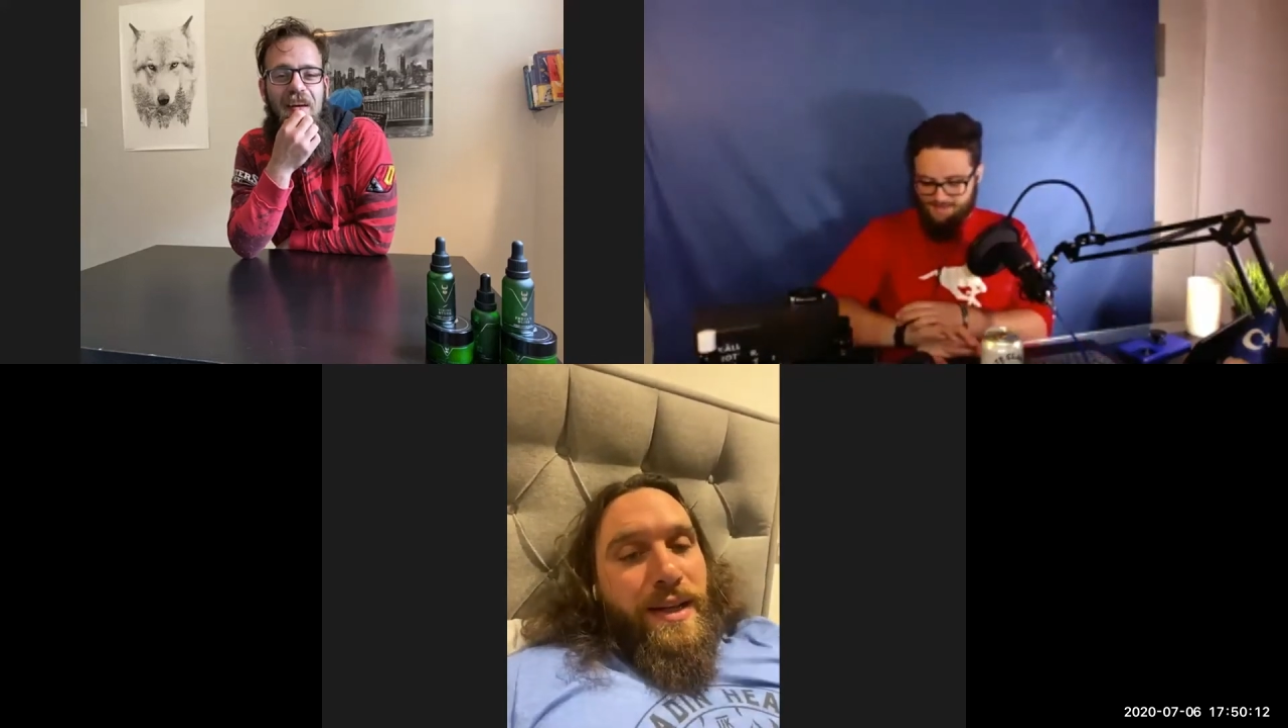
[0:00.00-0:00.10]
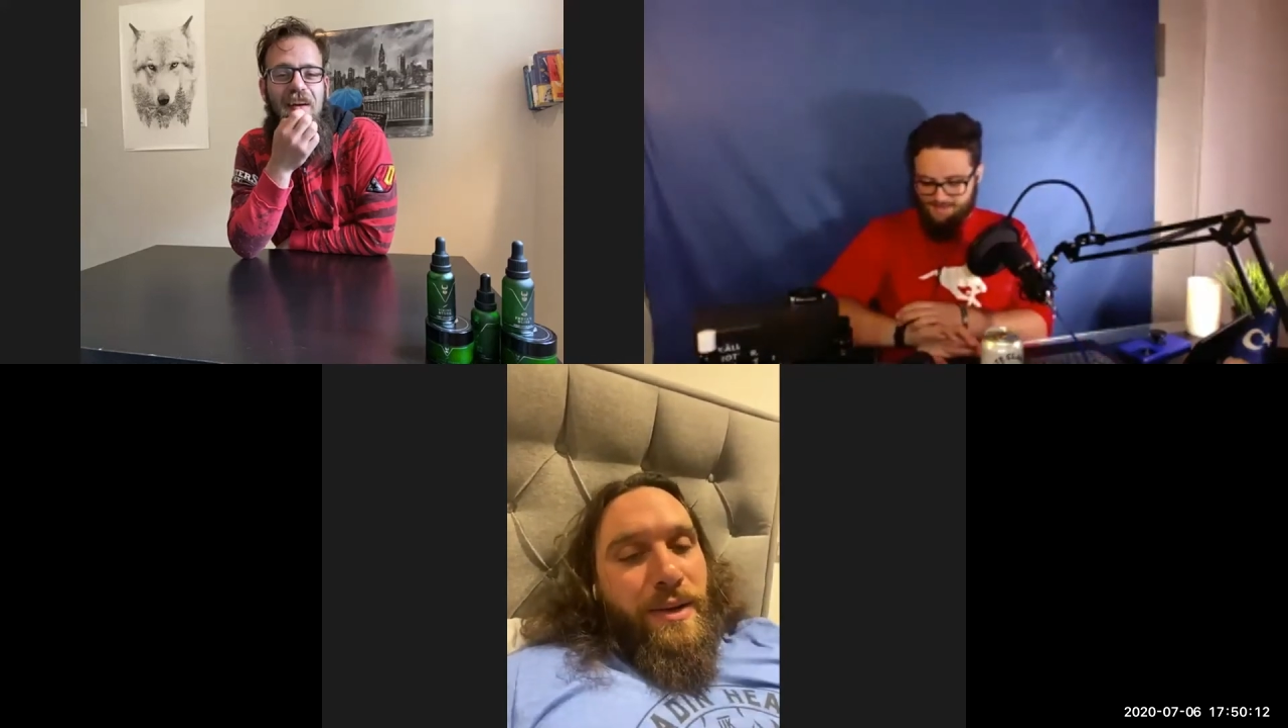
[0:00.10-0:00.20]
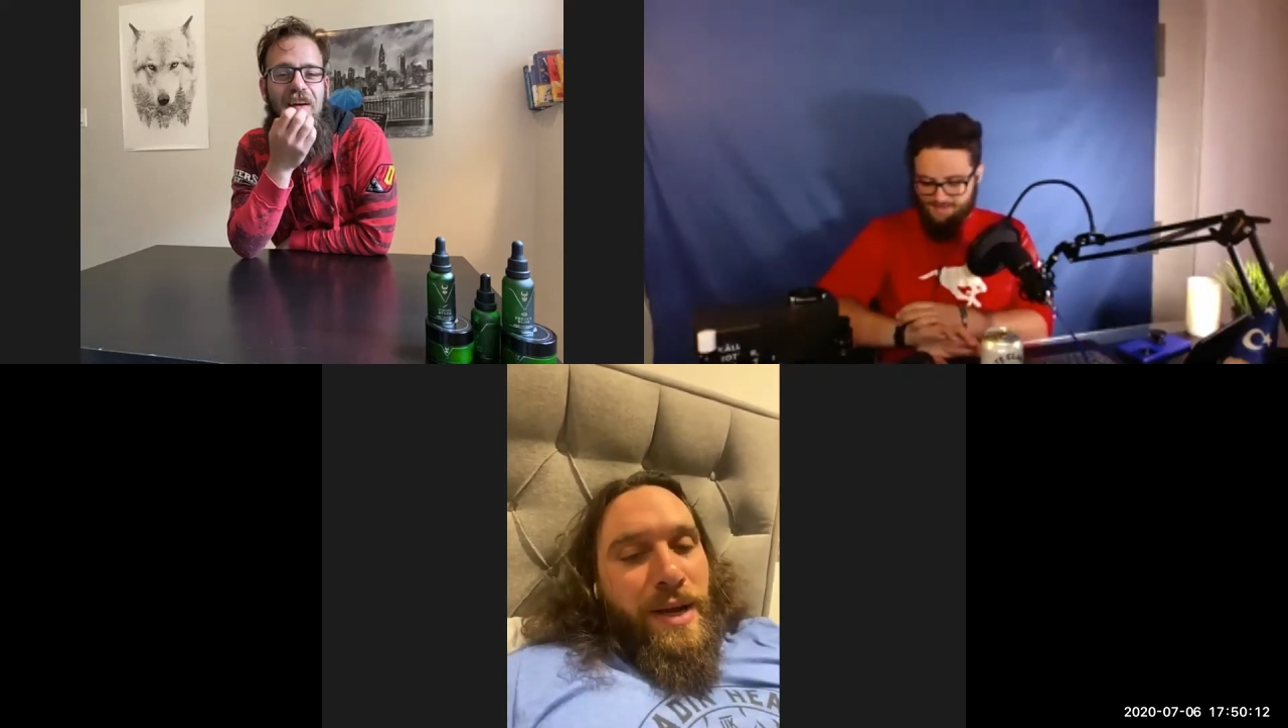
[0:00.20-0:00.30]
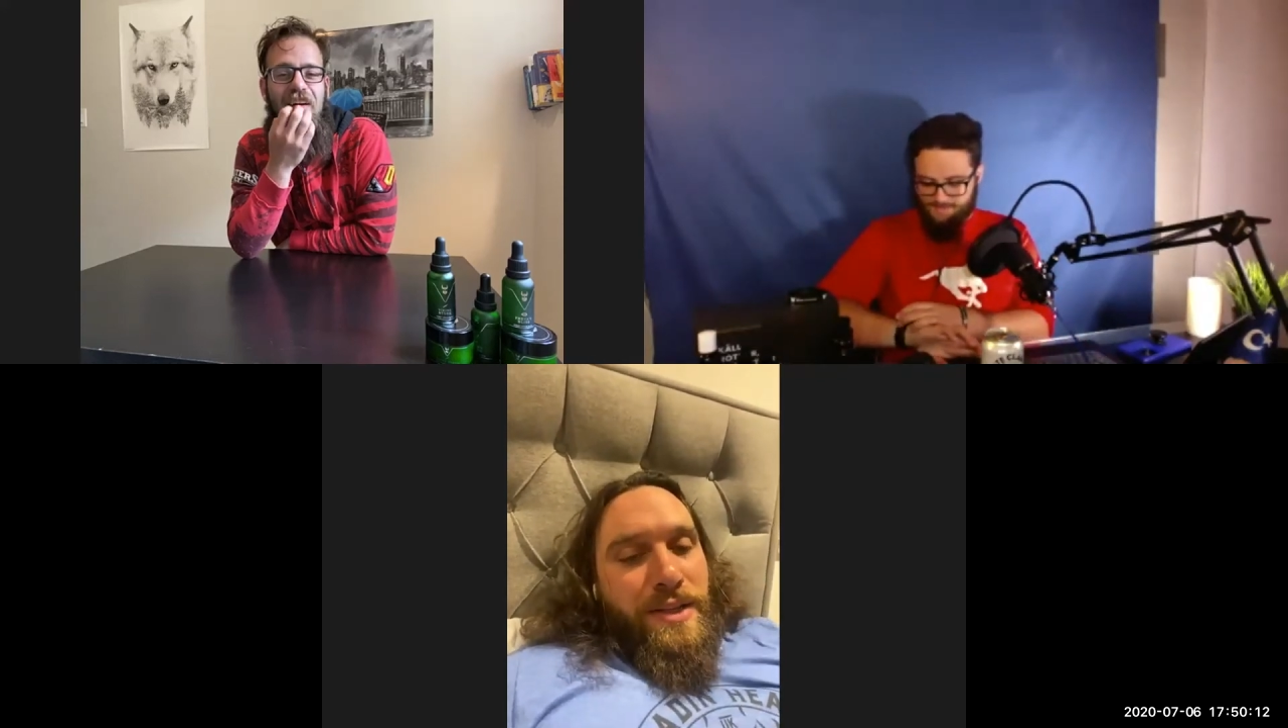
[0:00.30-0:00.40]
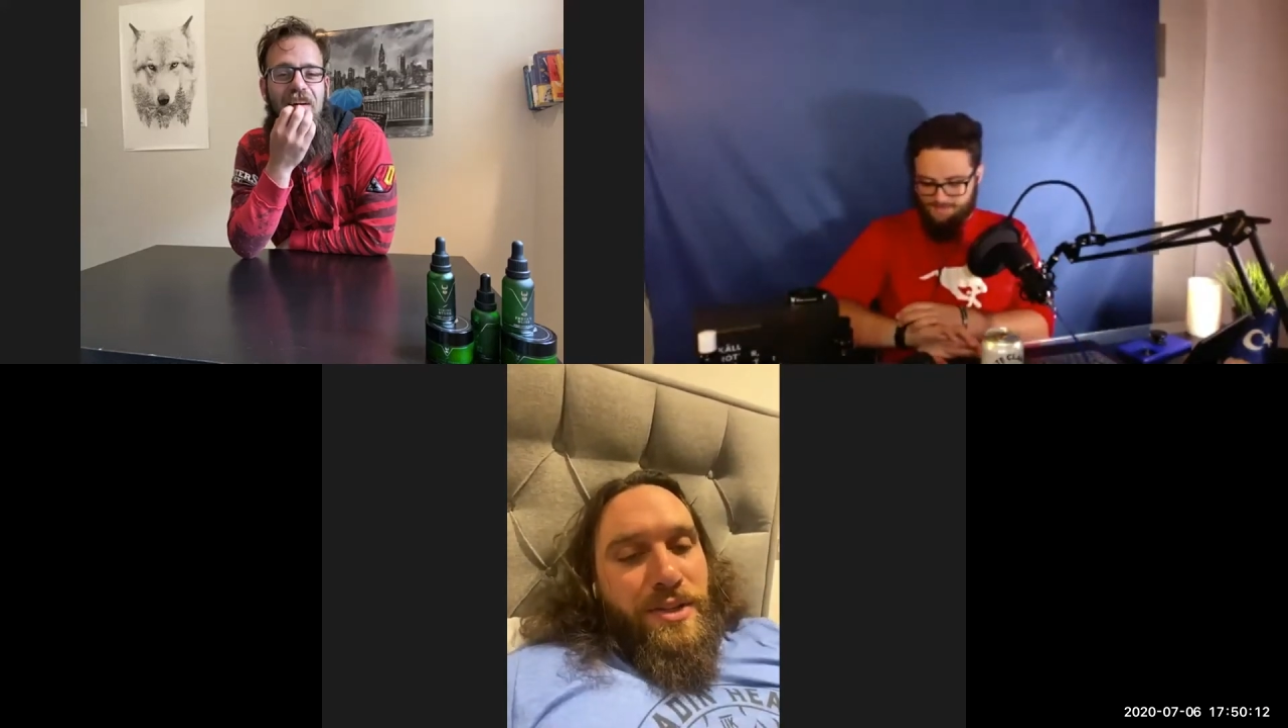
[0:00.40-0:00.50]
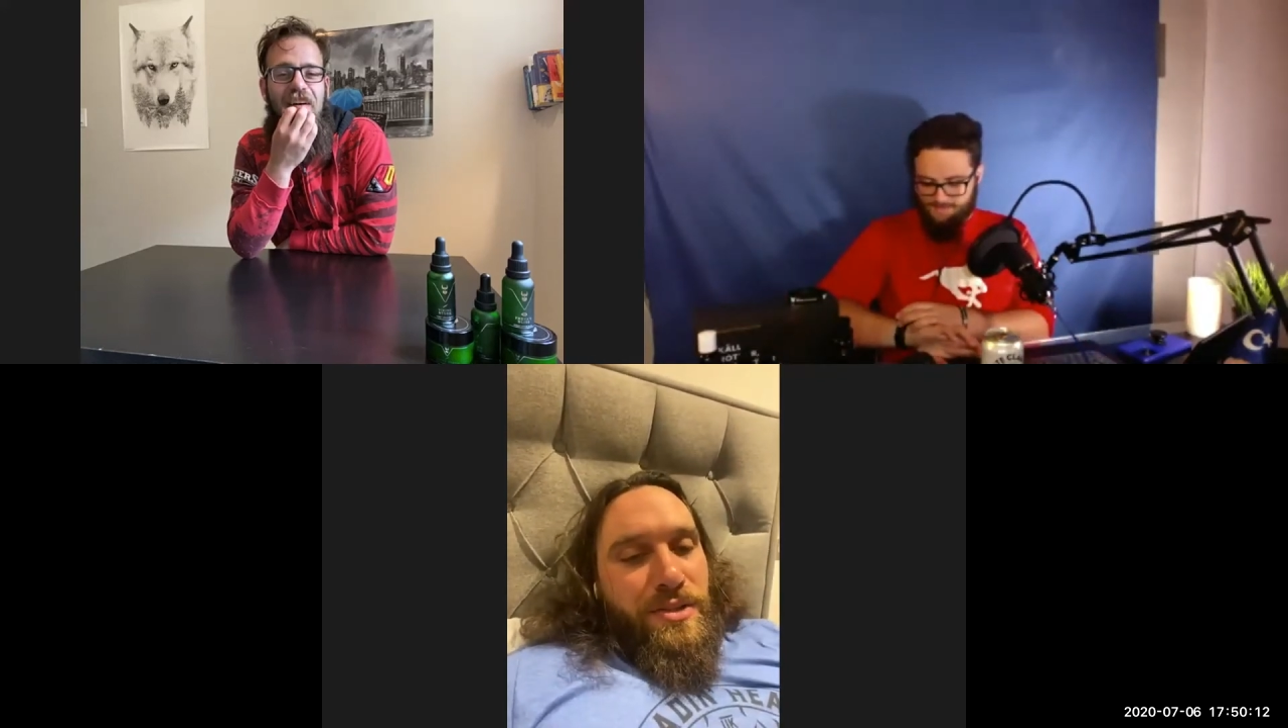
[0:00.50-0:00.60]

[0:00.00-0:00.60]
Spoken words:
to